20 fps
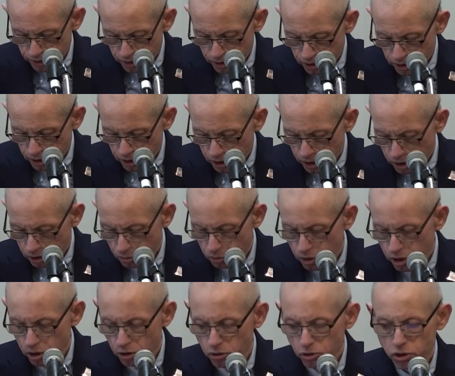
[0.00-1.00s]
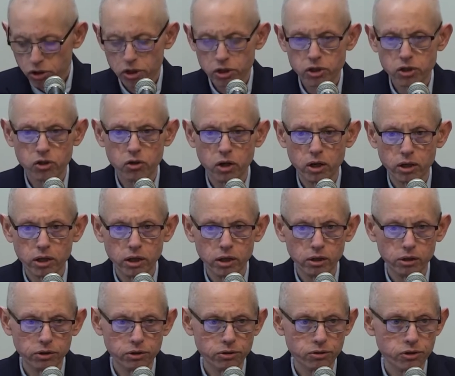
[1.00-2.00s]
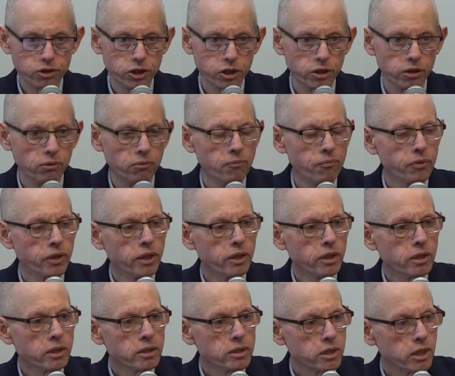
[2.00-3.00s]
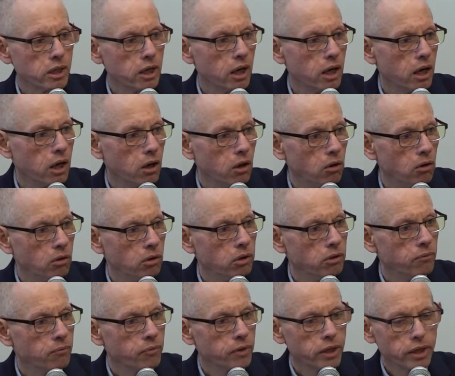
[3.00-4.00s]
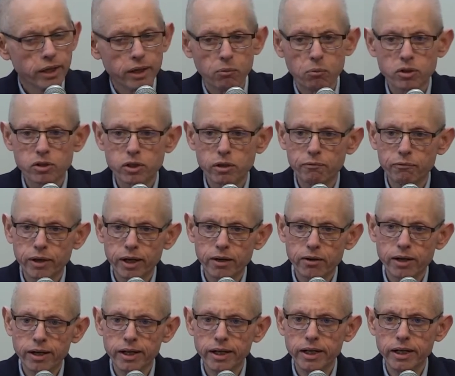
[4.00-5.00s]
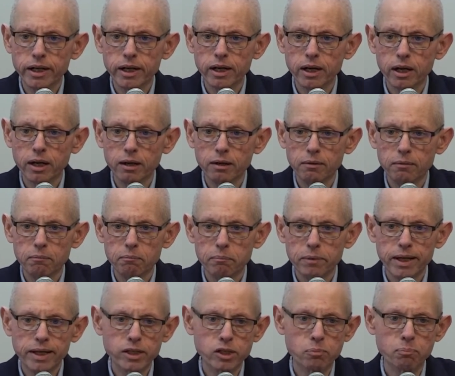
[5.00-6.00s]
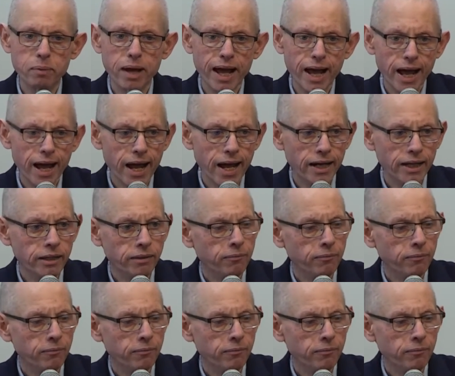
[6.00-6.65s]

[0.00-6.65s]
Rose is going to allude to. So it was a very mixed bag,